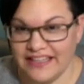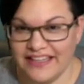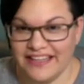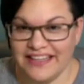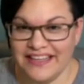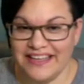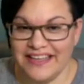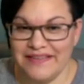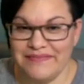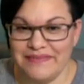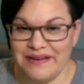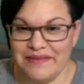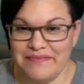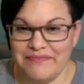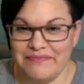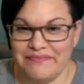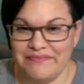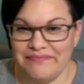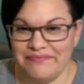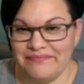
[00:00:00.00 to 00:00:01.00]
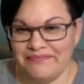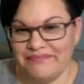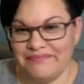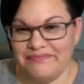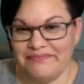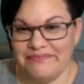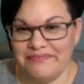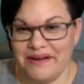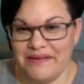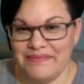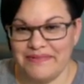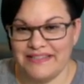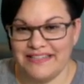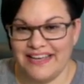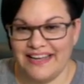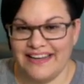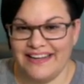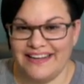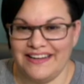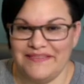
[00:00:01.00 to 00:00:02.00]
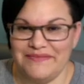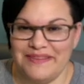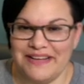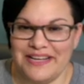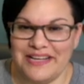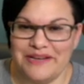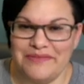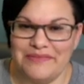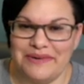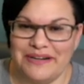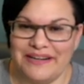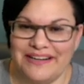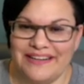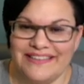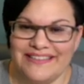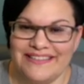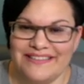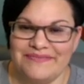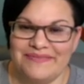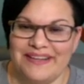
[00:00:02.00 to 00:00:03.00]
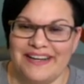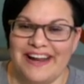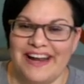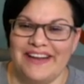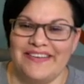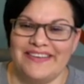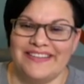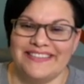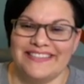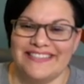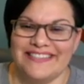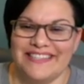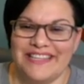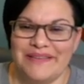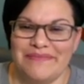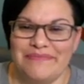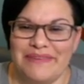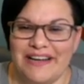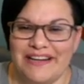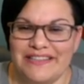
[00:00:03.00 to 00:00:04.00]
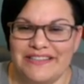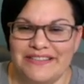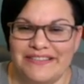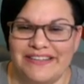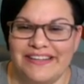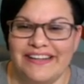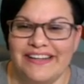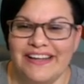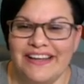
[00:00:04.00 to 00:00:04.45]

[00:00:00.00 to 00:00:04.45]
He might pop his head in and make an appearance. But anyways, let's get back to it.